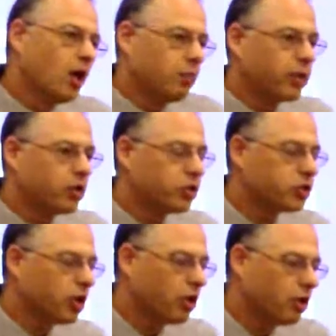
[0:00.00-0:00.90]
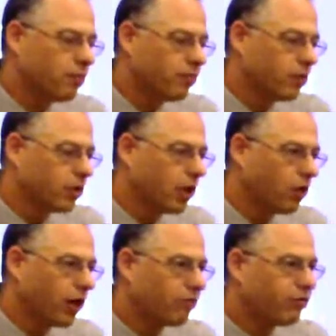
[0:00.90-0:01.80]
Because,
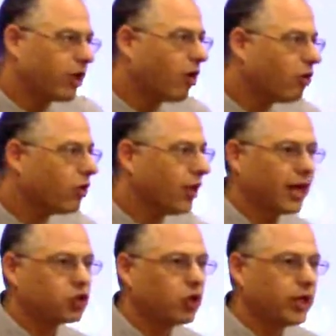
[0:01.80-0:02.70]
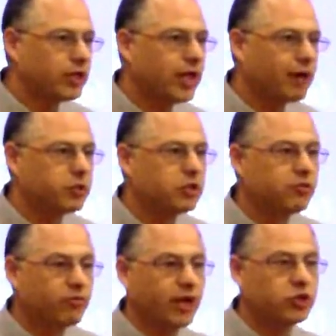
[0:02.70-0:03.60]
our feet aren't naturally adapted
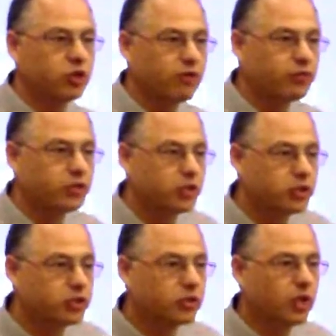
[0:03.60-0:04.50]
to flat surfaces.